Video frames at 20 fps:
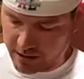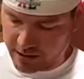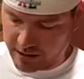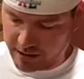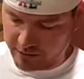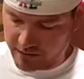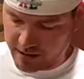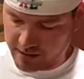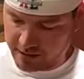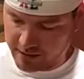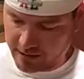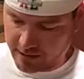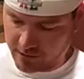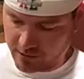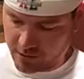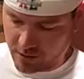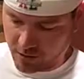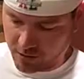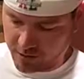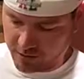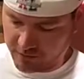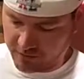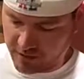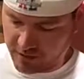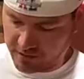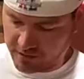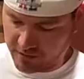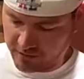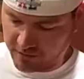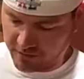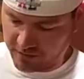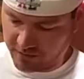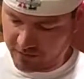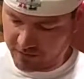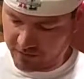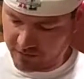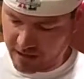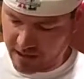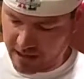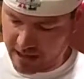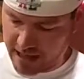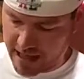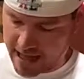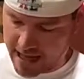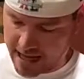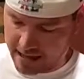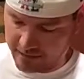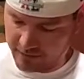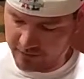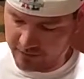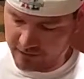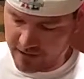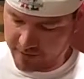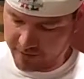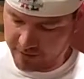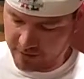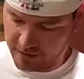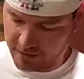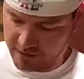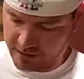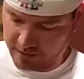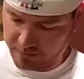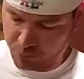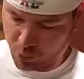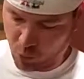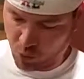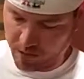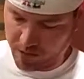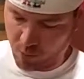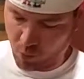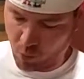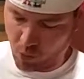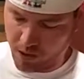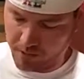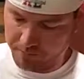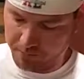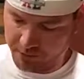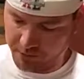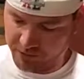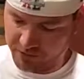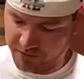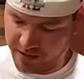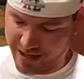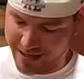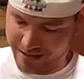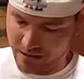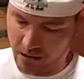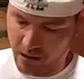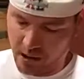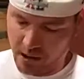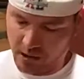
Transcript: is I did notice that this is sitting at 17.1%.